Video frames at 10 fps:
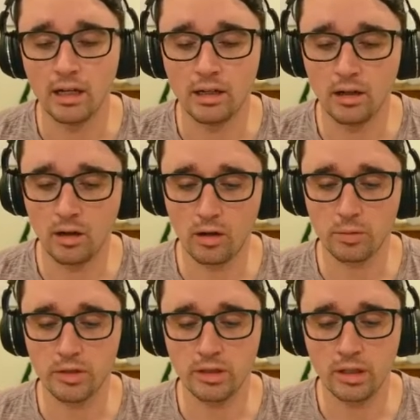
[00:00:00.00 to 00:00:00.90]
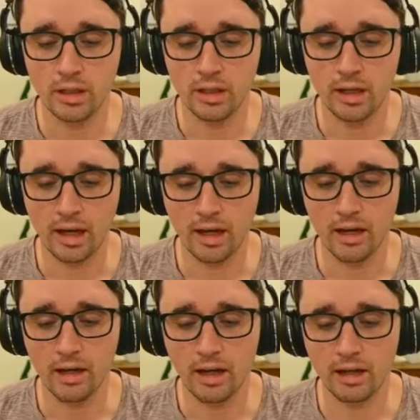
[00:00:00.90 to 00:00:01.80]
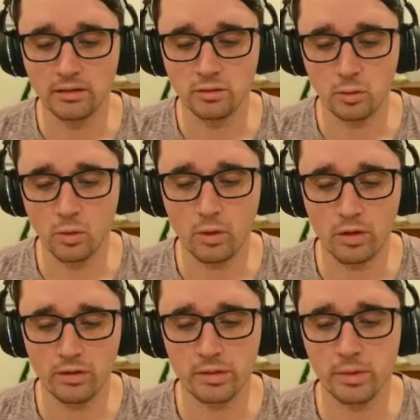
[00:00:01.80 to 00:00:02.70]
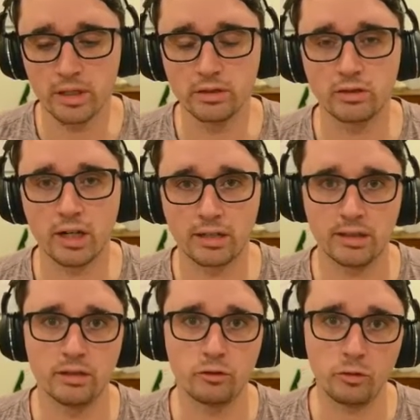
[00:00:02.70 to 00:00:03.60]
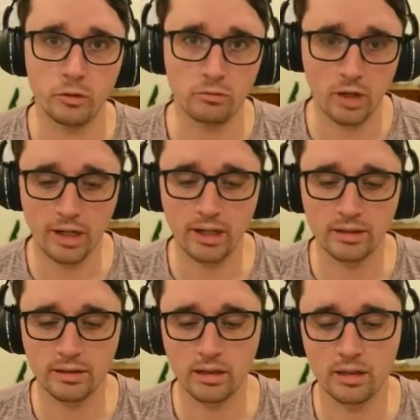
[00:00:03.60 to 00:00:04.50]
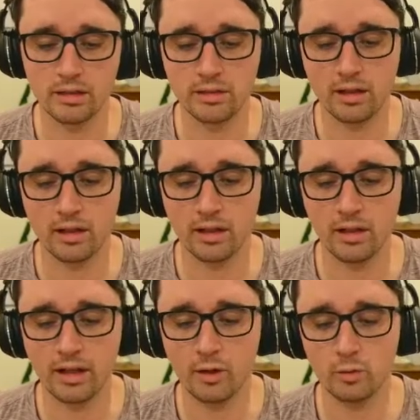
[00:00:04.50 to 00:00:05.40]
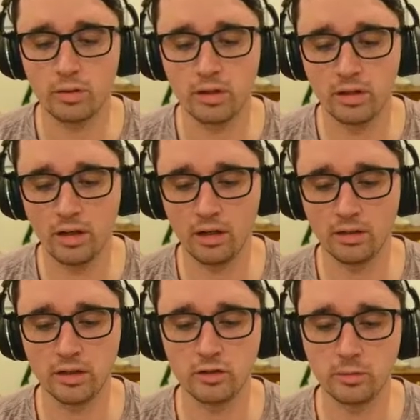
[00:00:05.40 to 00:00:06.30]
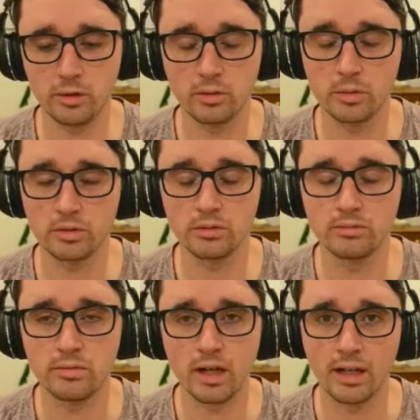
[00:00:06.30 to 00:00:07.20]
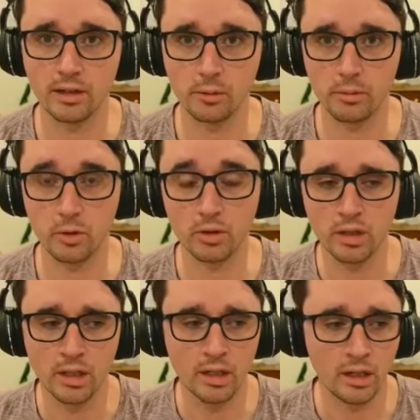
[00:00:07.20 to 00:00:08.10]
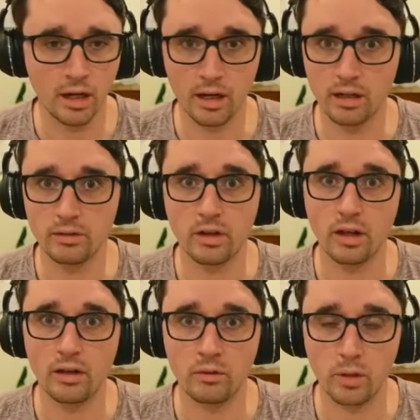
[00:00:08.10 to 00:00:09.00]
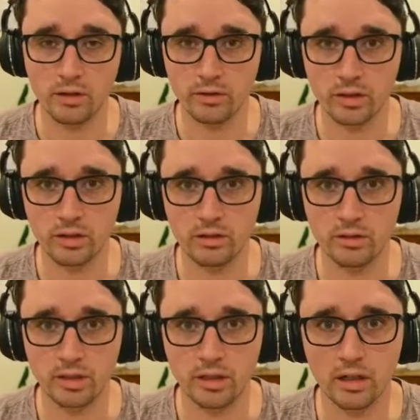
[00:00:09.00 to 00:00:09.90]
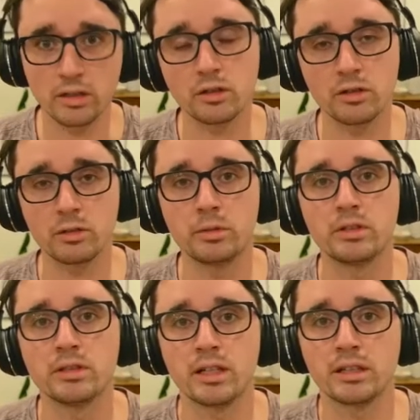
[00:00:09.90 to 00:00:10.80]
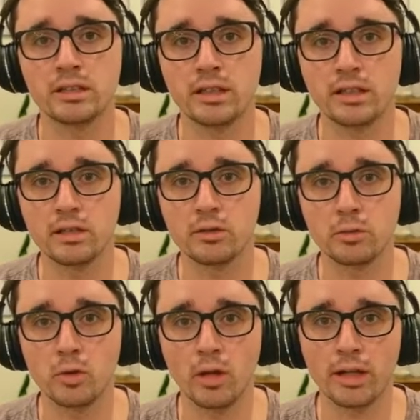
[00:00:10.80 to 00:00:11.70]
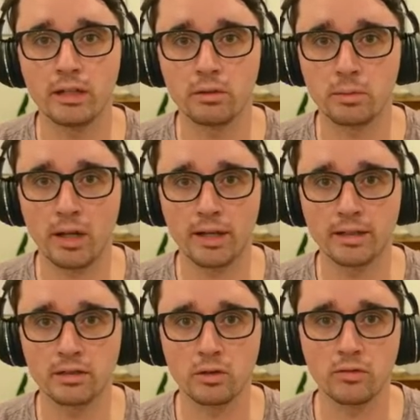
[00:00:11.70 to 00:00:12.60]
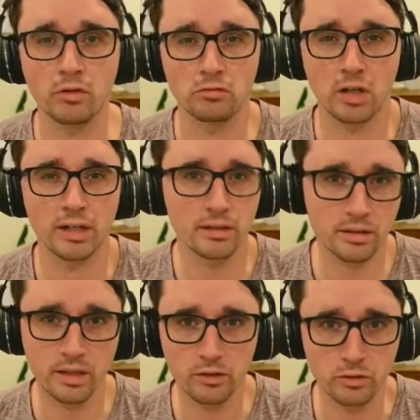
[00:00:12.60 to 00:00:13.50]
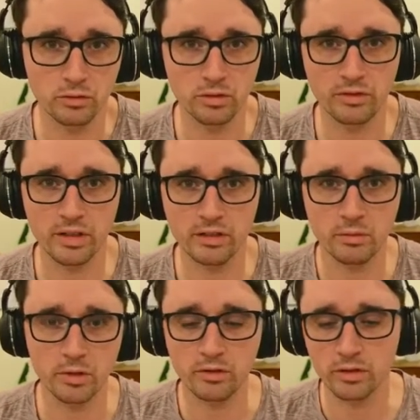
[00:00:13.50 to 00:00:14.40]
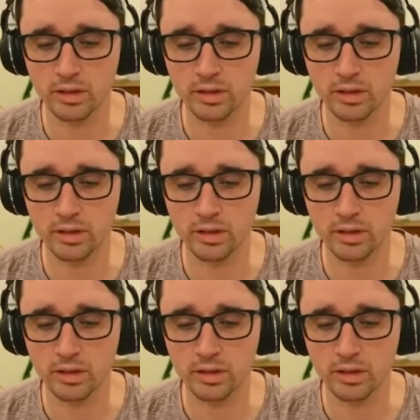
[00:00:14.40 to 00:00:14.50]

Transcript: option, and Walker is being dragged in from the right-hand side to help distribute the ball a little bit more. As one of our other contributors actually said, he looked more like he was playing sort of a right central defensive midfielder